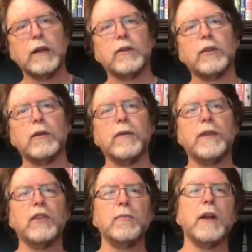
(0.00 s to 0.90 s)
So
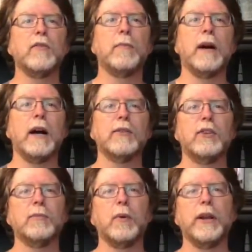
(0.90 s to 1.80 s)
this month's box
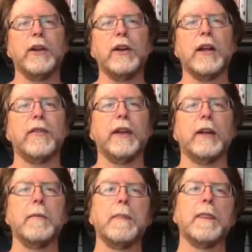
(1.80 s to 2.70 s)
is pretty good, I
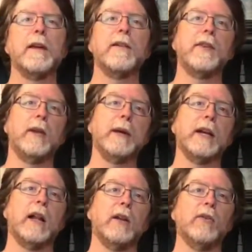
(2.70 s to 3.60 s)
think. The filament
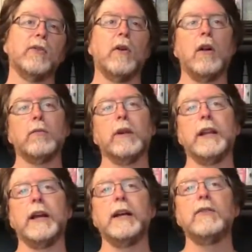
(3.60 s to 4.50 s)
colors are all
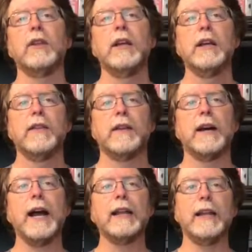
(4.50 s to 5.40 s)
really nice. The
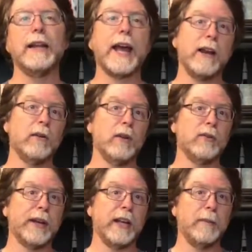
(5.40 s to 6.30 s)
dial indicator
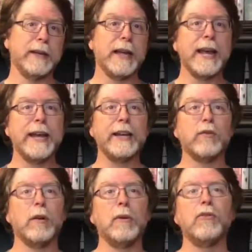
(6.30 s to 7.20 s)
looks like it'll be a handy
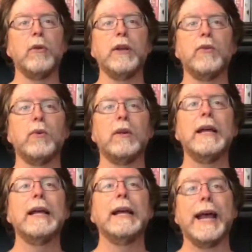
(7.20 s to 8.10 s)
troubleshooting tool,
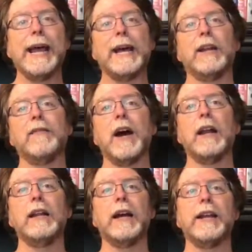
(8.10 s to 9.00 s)
and I've
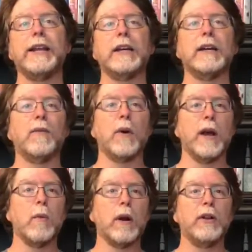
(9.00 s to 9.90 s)
got an idea of what
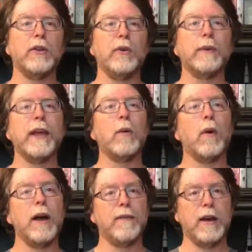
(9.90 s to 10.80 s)
I want to do with that
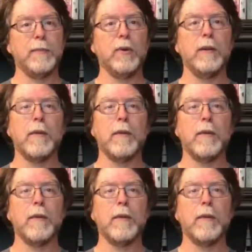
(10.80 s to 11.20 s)
Wi-Fi print